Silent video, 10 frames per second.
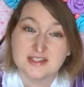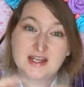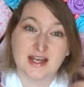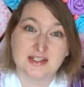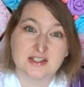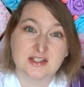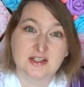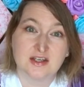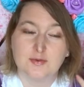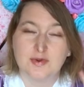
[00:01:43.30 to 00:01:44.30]
is that
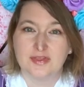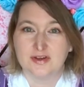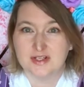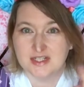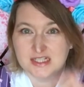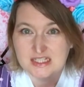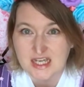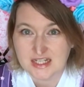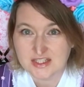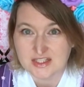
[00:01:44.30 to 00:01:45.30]
with only
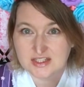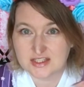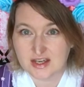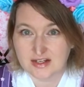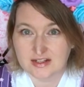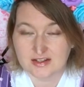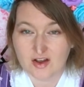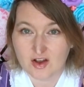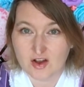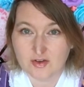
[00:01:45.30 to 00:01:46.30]
that designed
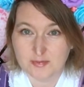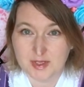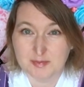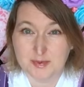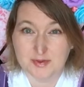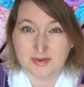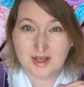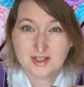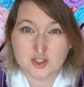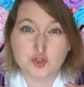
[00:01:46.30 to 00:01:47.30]
on paper
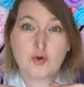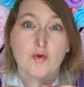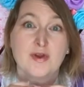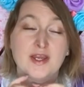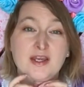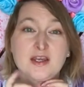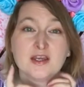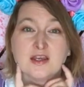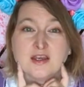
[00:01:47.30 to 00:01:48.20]
like a drawing,